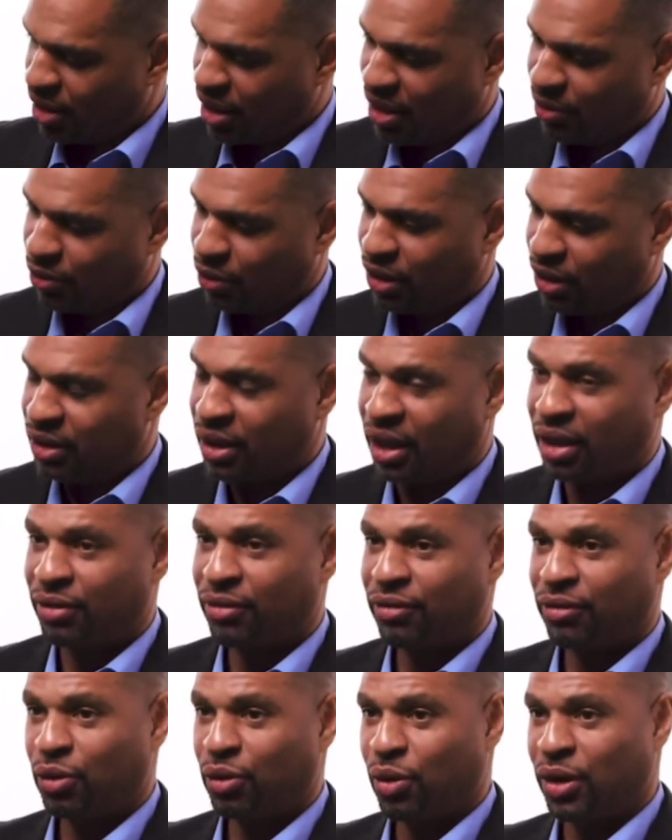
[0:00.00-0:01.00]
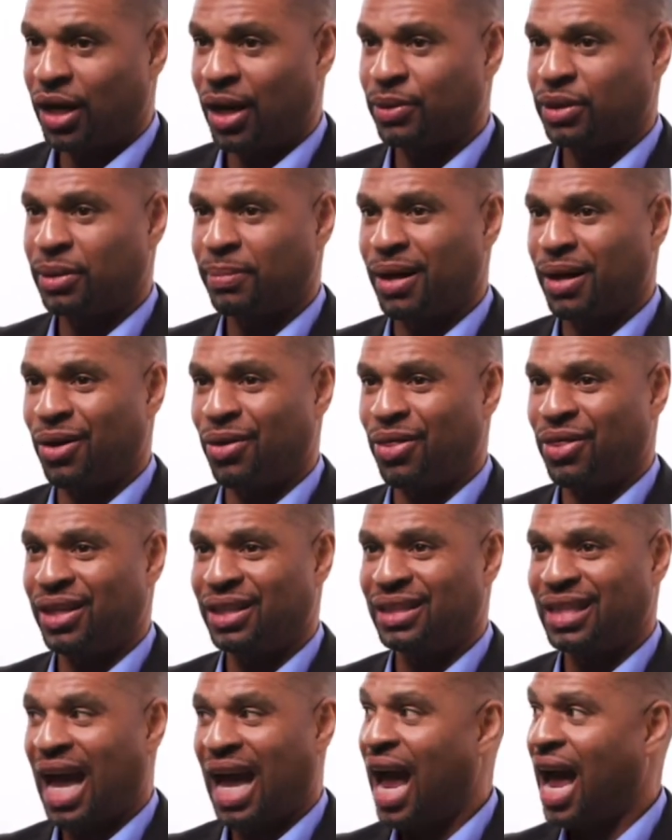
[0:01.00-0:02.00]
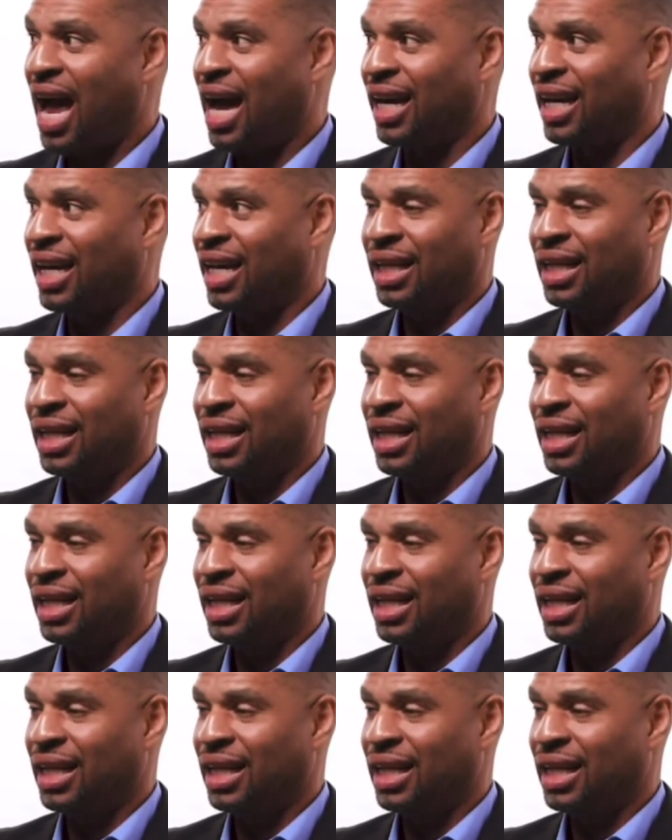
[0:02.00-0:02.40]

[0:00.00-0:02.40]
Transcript: that on the second floor that was about this high.